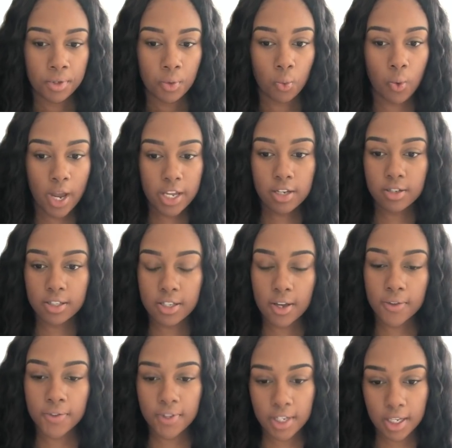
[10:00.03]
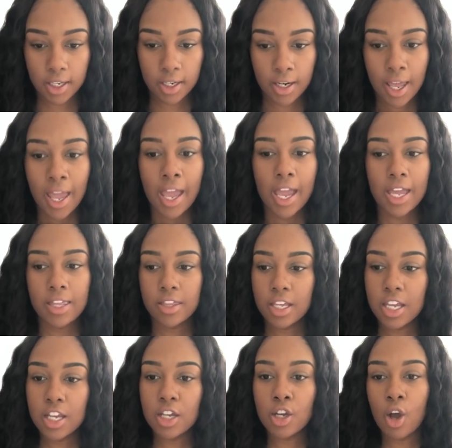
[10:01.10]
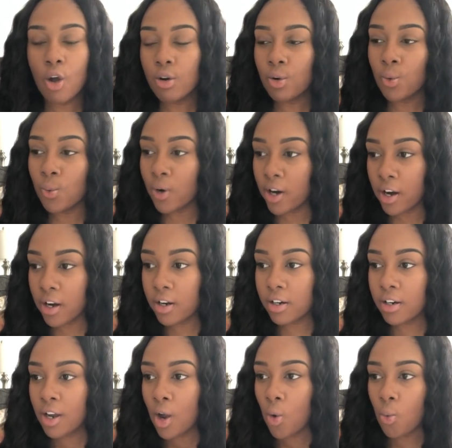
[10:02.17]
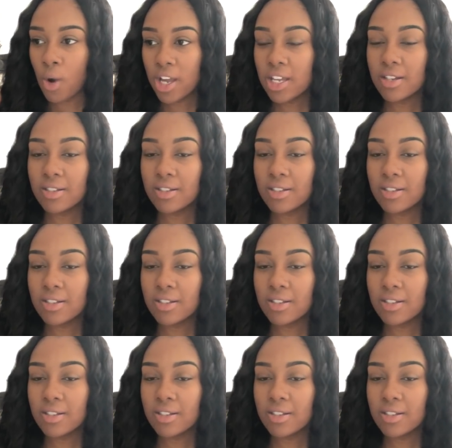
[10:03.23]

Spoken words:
weigh yourself then, and then go to work, weigh